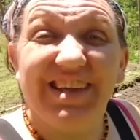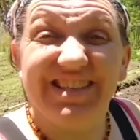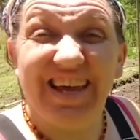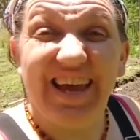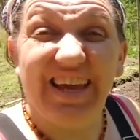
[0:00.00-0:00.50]

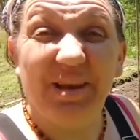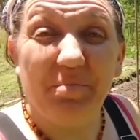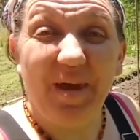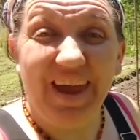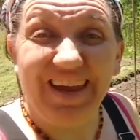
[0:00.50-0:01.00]
is that
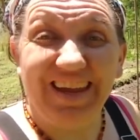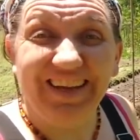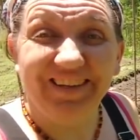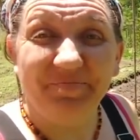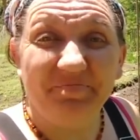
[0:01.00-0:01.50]
in
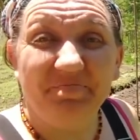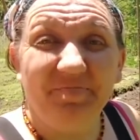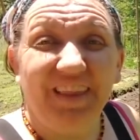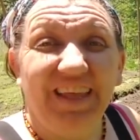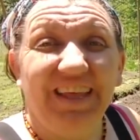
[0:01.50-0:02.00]
May,
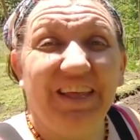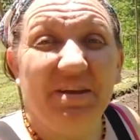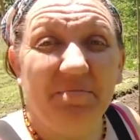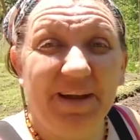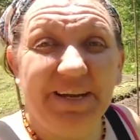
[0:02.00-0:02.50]

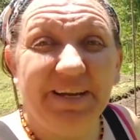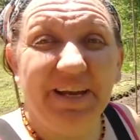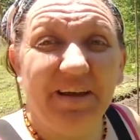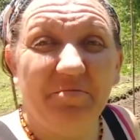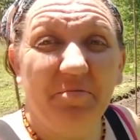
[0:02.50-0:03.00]
you might
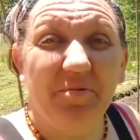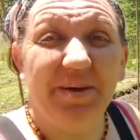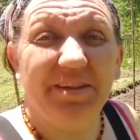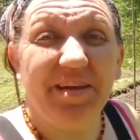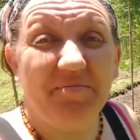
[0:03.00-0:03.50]
end up
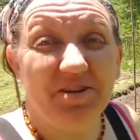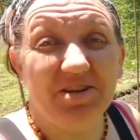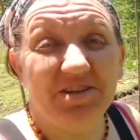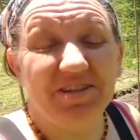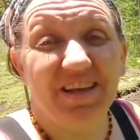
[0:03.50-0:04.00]
with
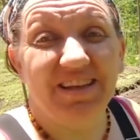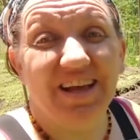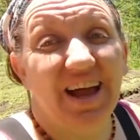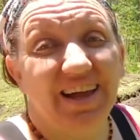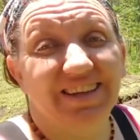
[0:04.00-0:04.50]
temperatures as
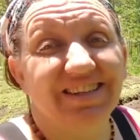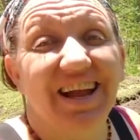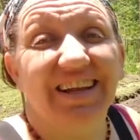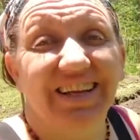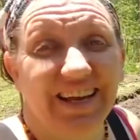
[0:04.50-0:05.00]
high as
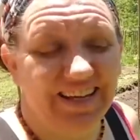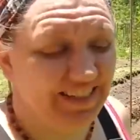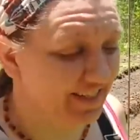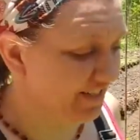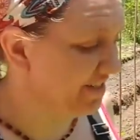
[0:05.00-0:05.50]

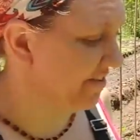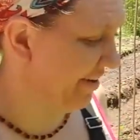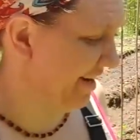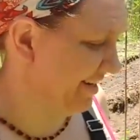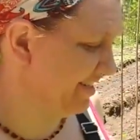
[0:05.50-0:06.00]
ninety-eight
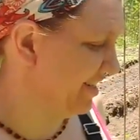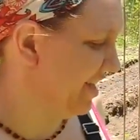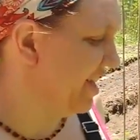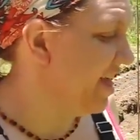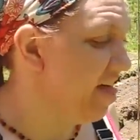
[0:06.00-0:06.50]
degrees.
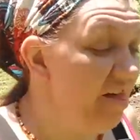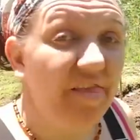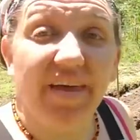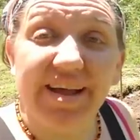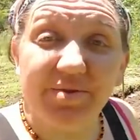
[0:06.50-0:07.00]

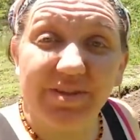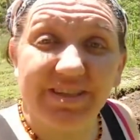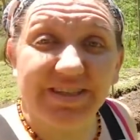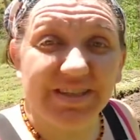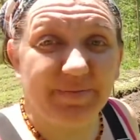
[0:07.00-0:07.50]
That's
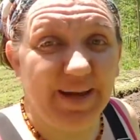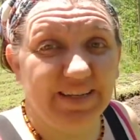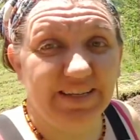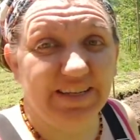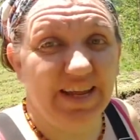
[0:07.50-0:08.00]
what's
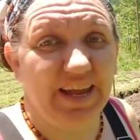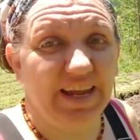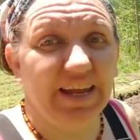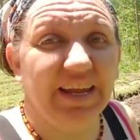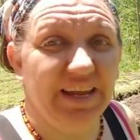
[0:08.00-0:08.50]
expected
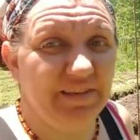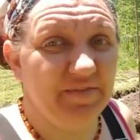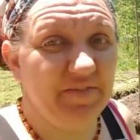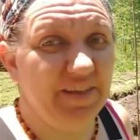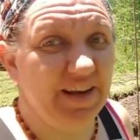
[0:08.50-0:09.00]
today
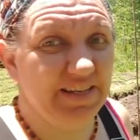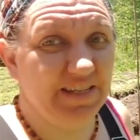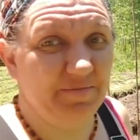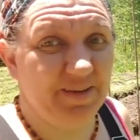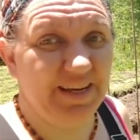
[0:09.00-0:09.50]
and for the
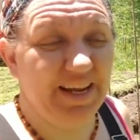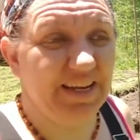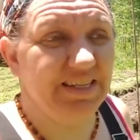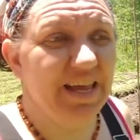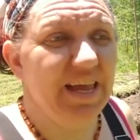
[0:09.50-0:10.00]
next couple of
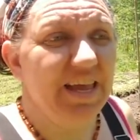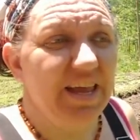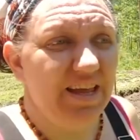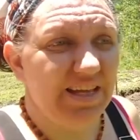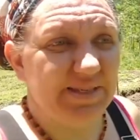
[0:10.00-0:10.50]
days.
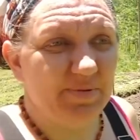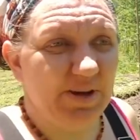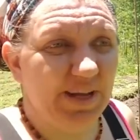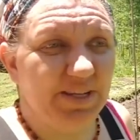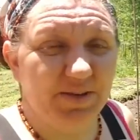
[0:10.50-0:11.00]
It's
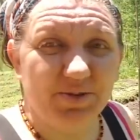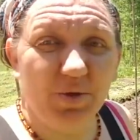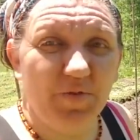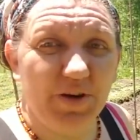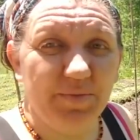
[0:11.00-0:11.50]
pretty
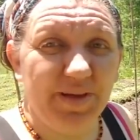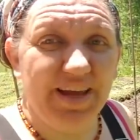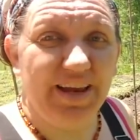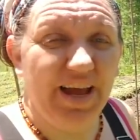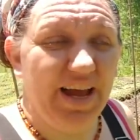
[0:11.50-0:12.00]
unusual for it to be
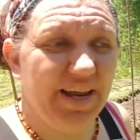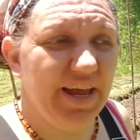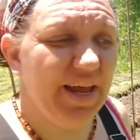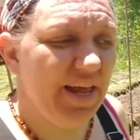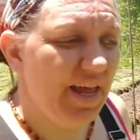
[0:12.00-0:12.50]
that hot.
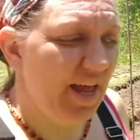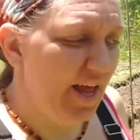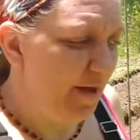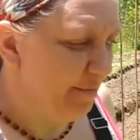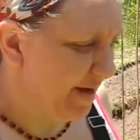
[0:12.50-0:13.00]

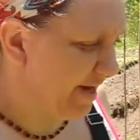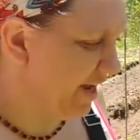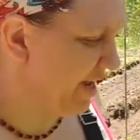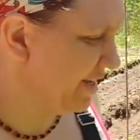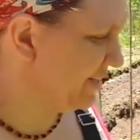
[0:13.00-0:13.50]
But
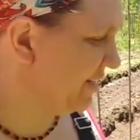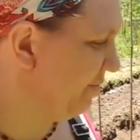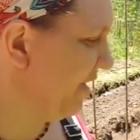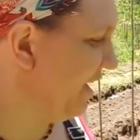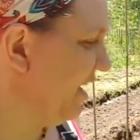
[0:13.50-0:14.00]

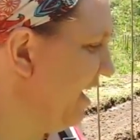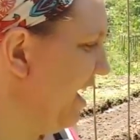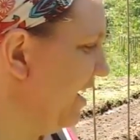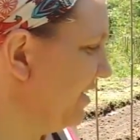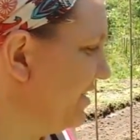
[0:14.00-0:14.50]
something
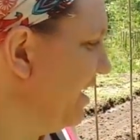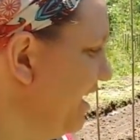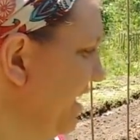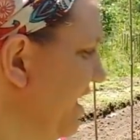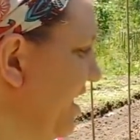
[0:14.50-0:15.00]
else
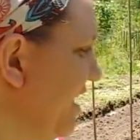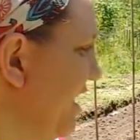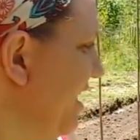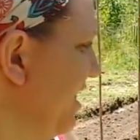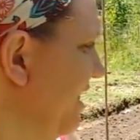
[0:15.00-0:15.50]

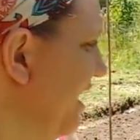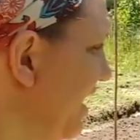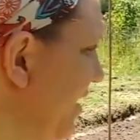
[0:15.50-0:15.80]
that